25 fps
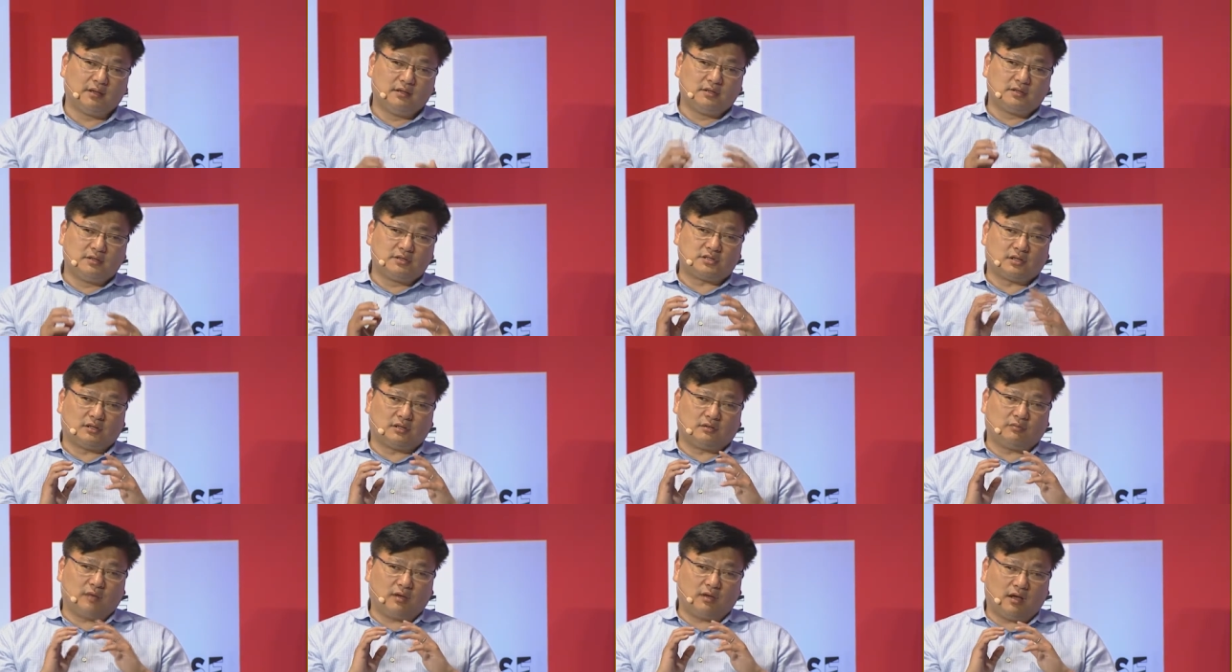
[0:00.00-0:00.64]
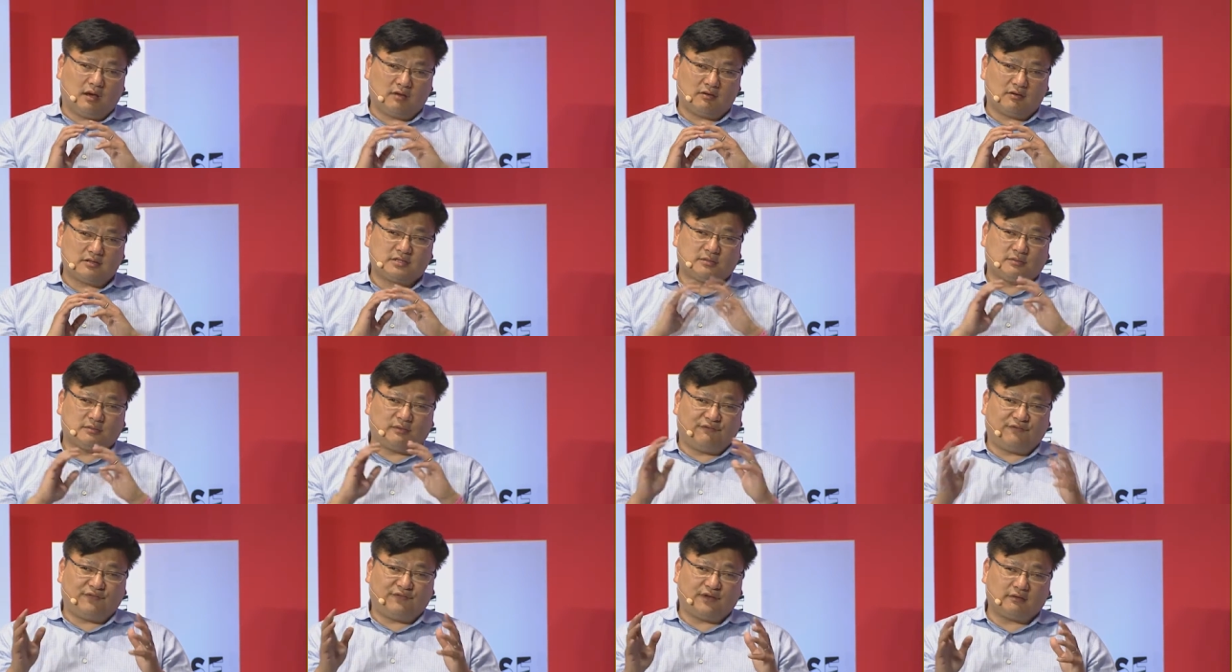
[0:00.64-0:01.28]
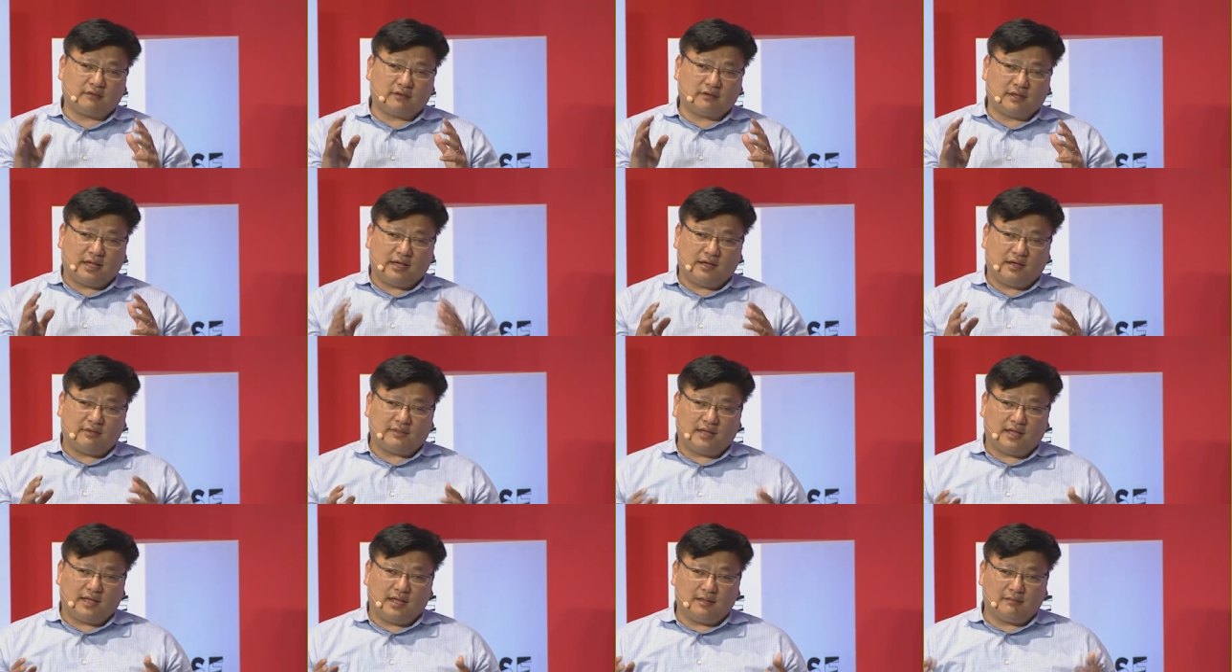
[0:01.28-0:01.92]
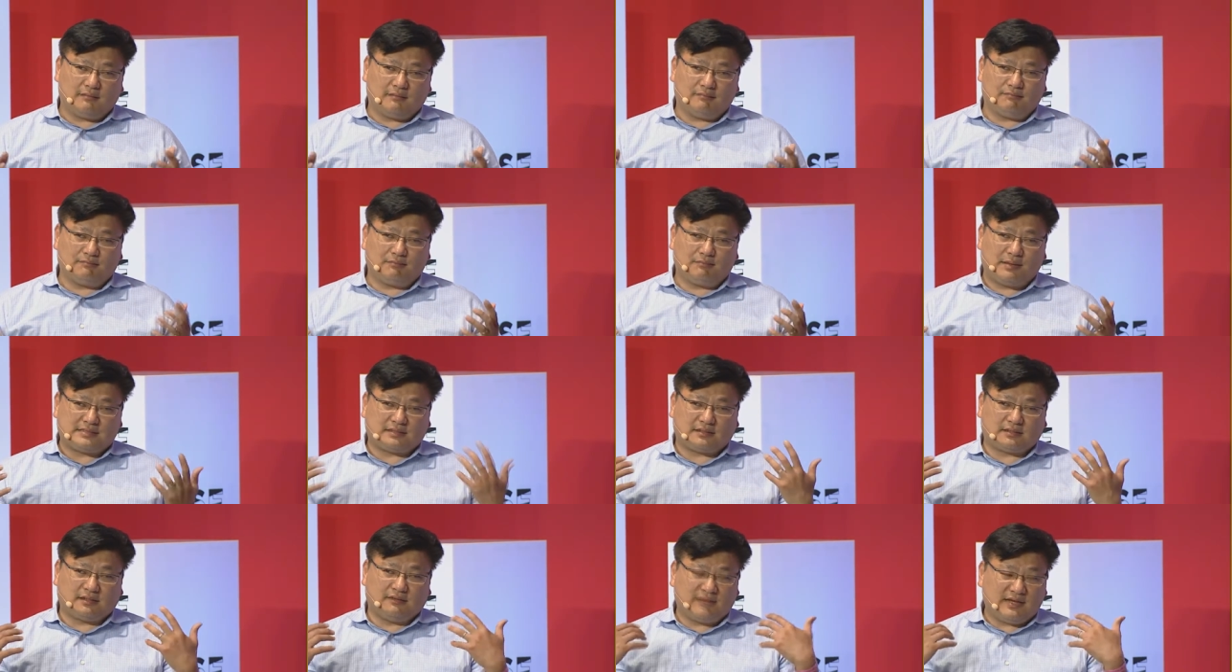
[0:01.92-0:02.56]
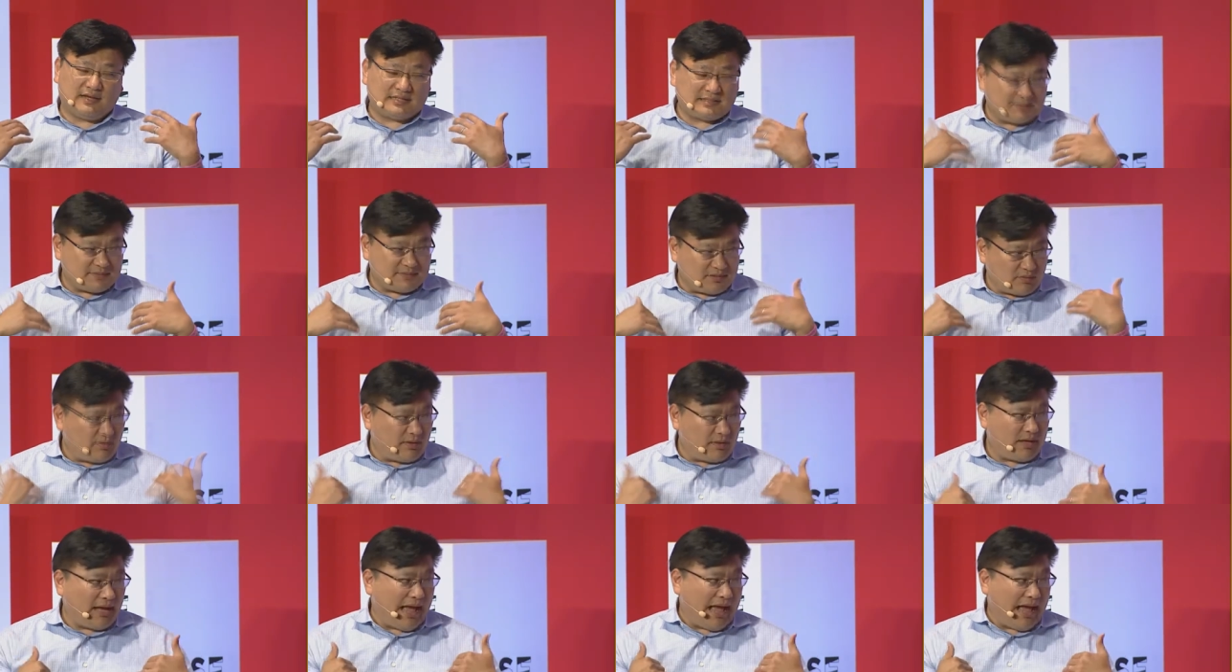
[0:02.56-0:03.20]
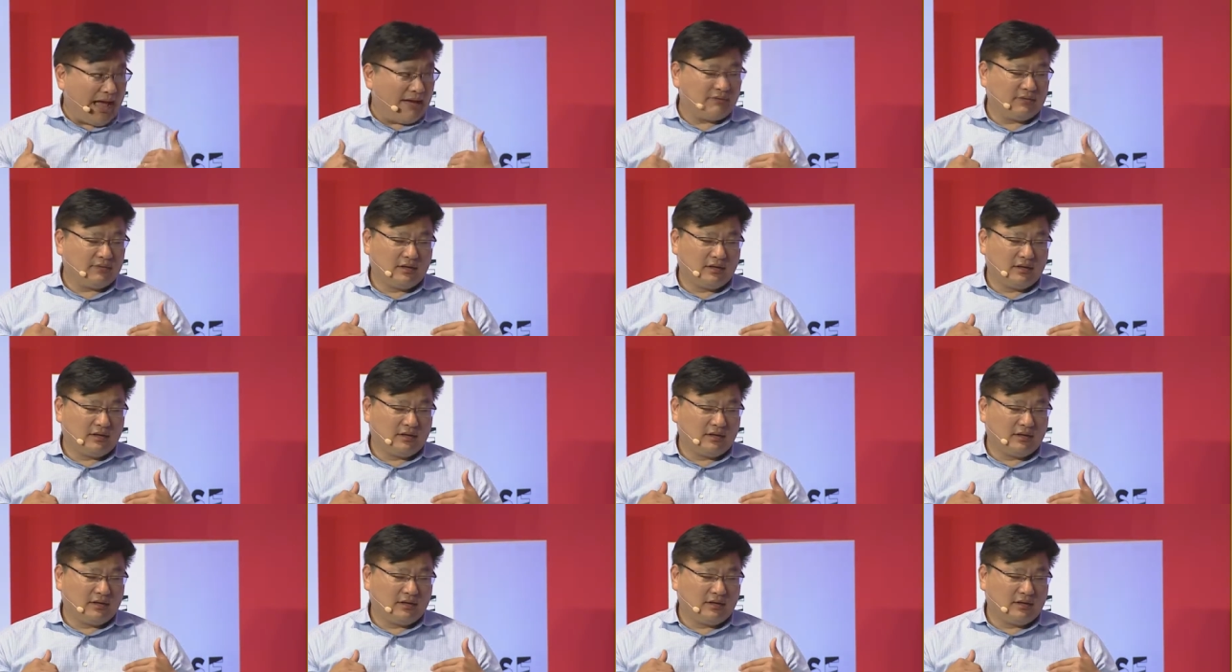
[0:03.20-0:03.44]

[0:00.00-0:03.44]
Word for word: So we also are figuring out that based on the investments that we have,